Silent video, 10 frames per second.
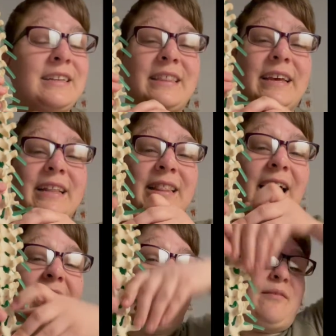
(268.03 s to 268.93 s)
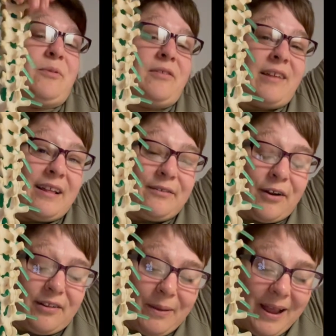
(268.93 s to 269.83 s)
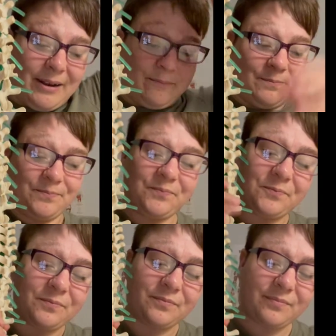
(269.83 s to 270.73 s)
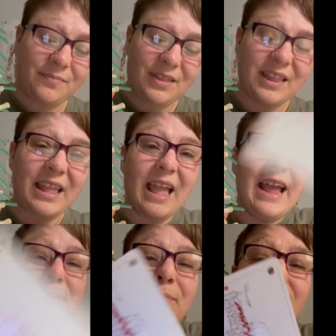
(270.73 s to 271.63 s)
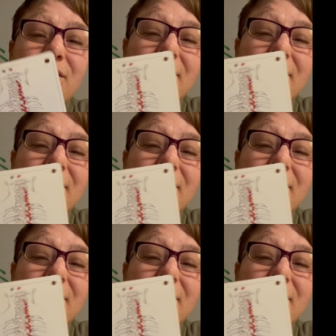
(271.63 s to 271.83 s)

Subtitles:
that lines both sides of our spine. And both of